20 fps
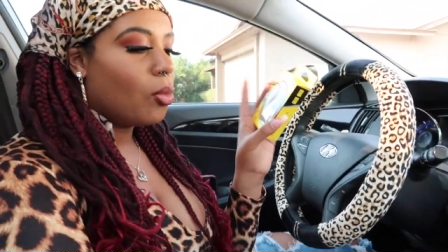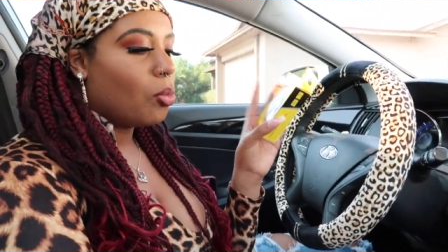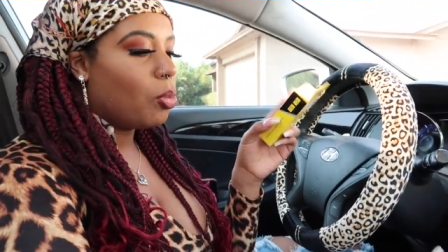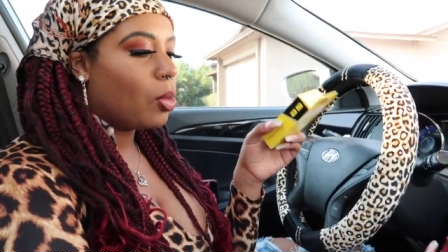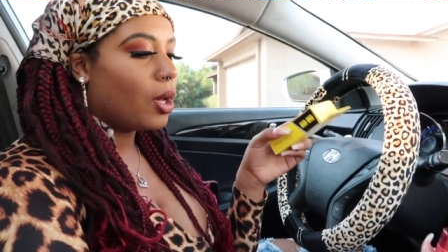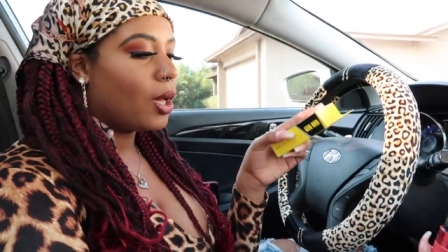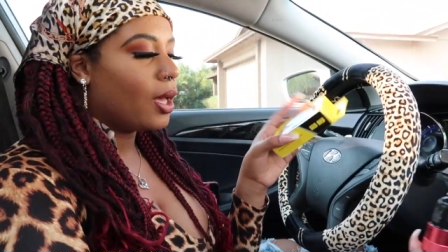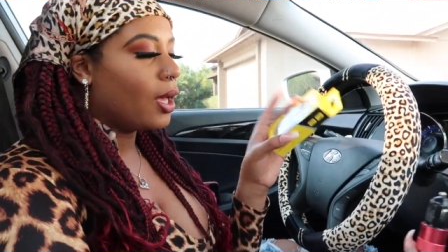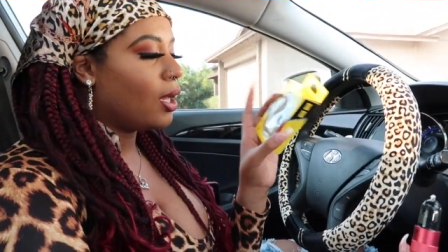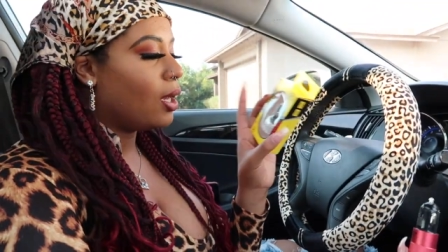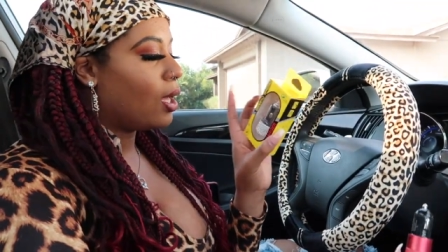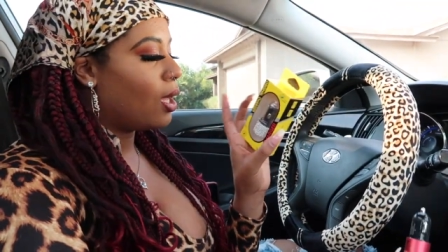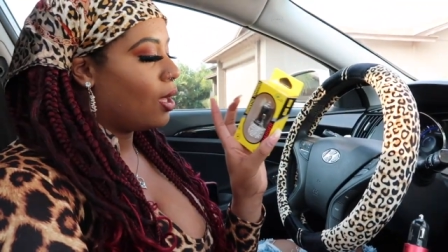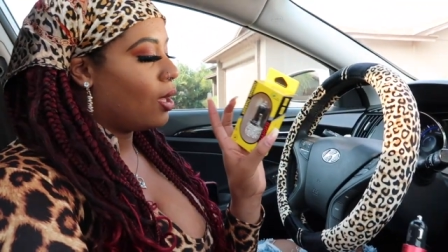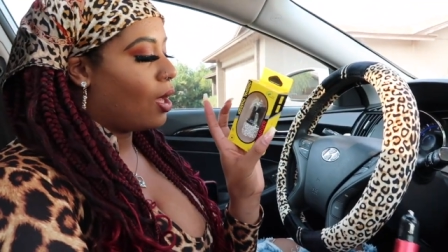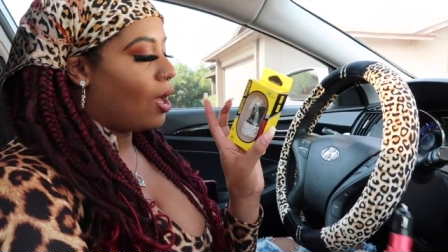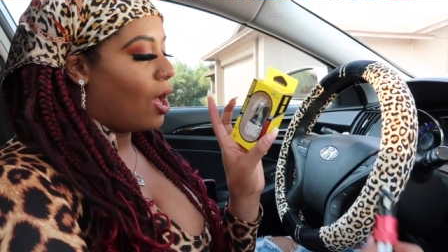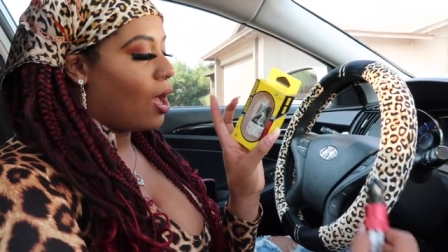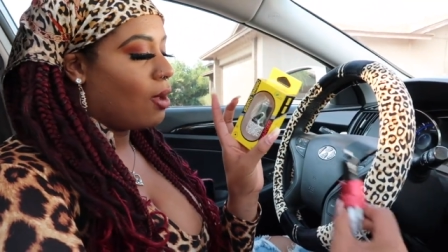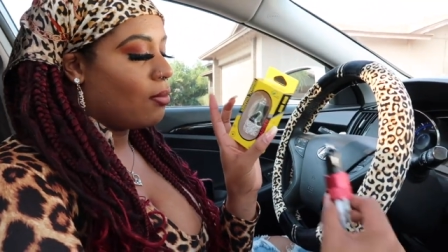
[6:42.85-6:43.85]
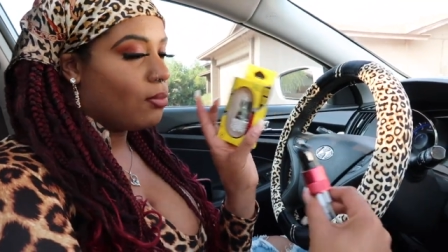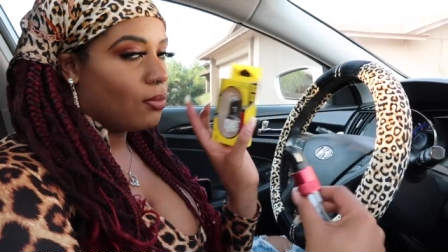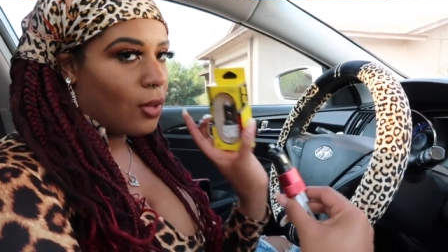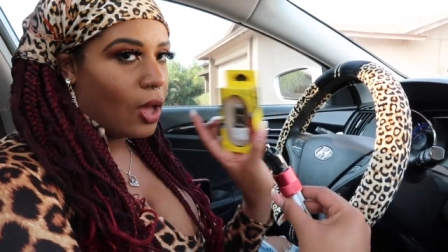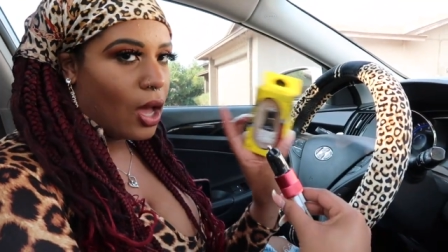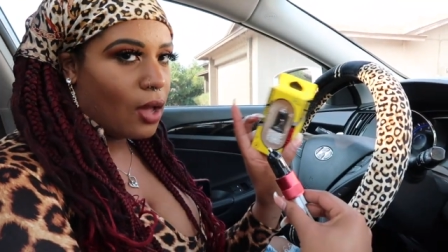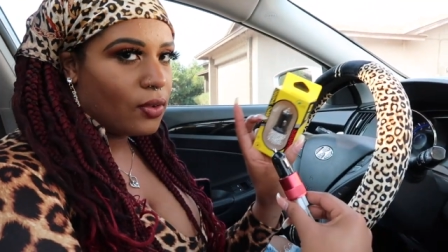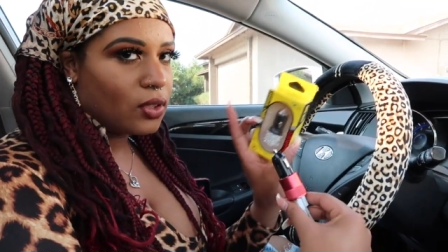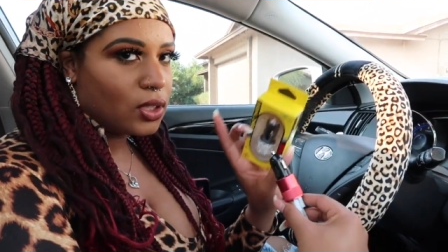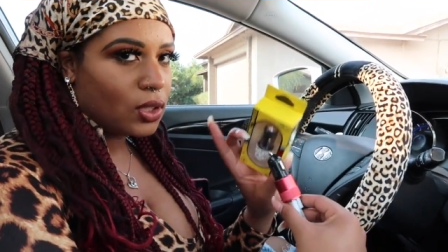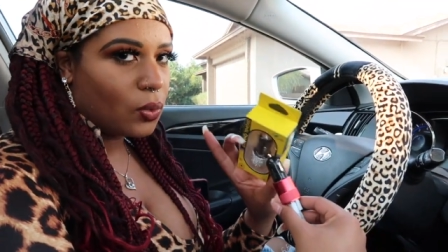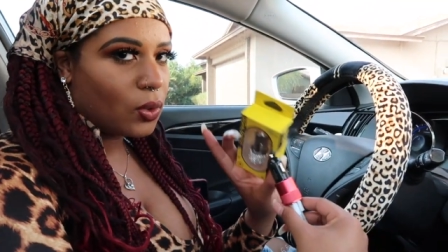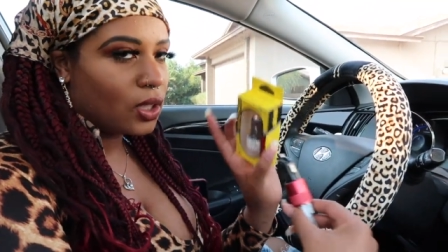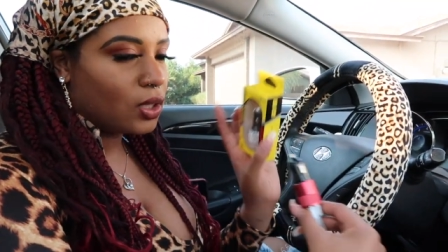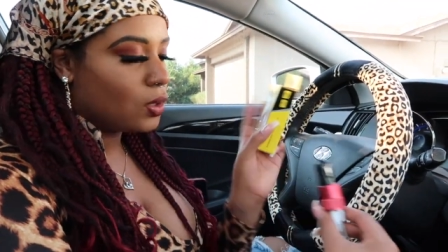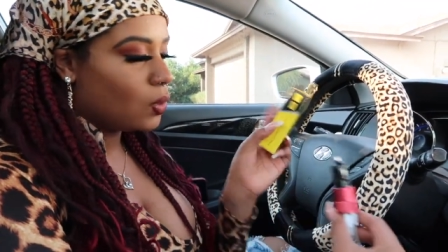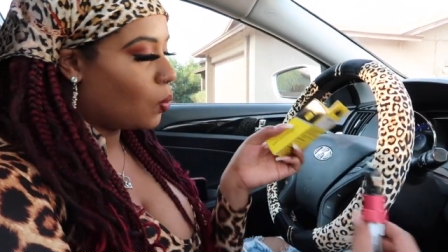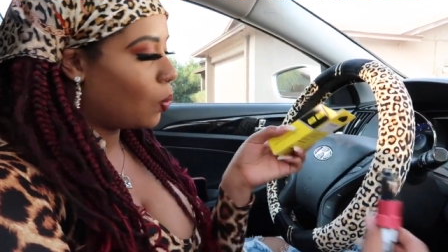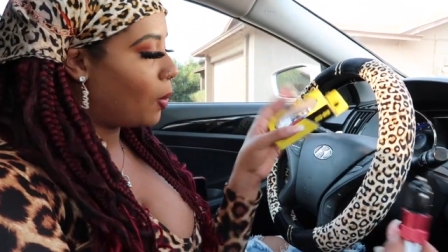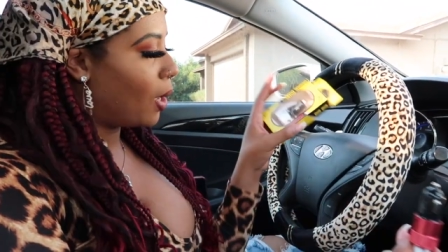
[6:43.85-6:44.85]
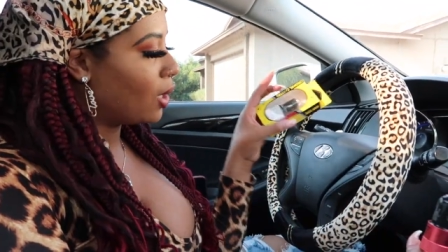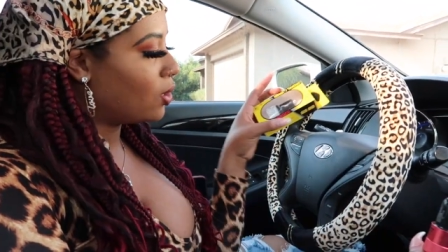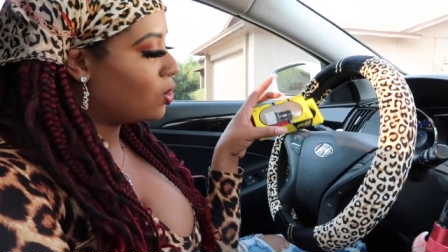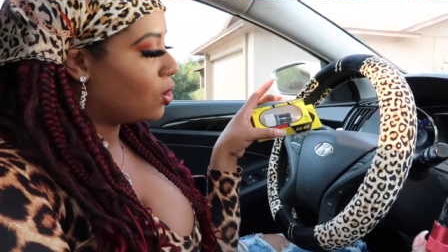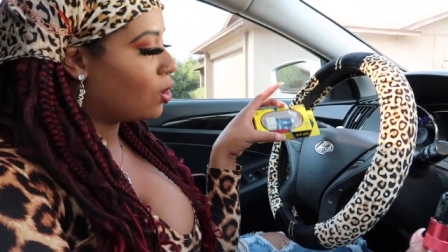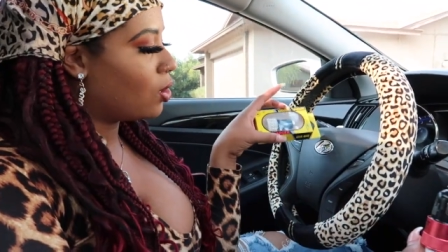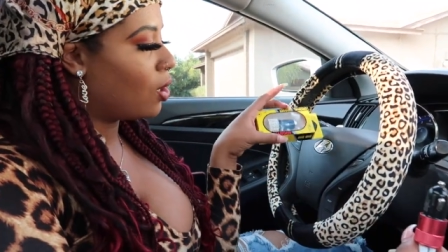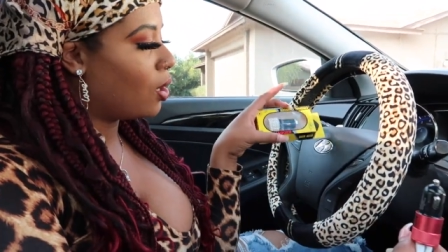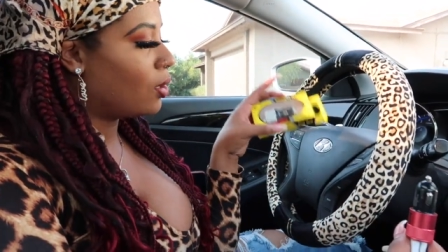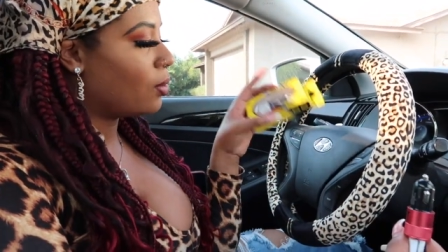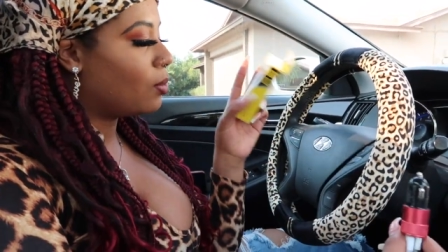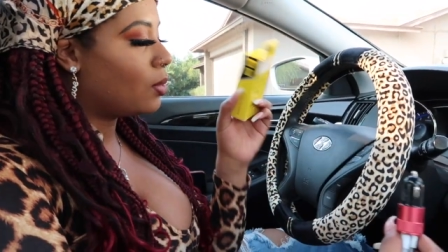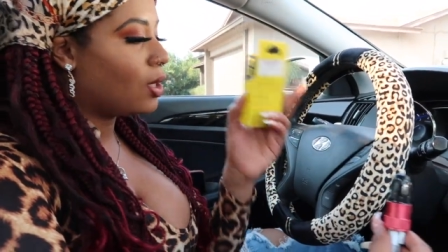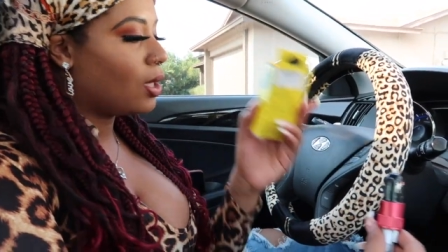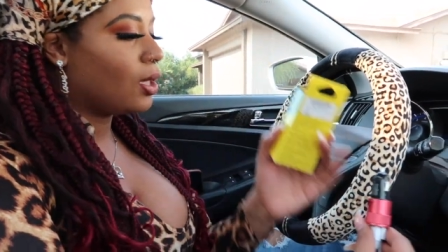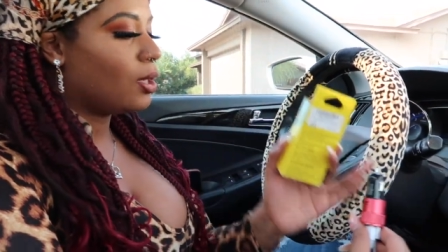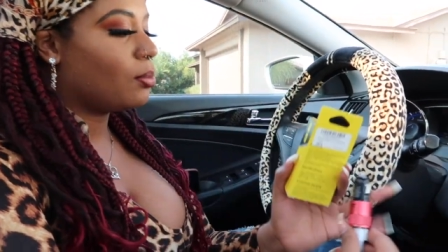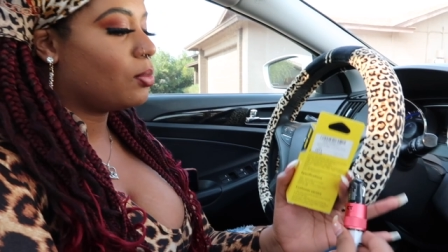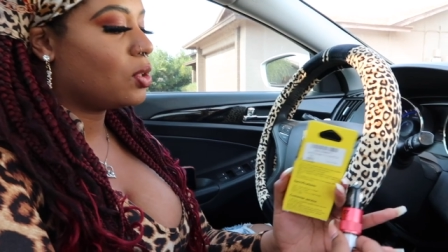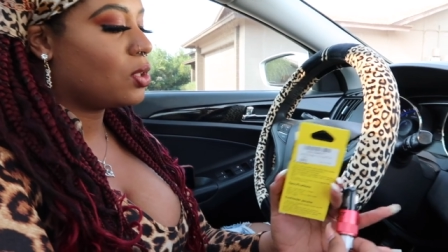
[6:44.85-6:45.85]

but obviously wanted to match the car theme,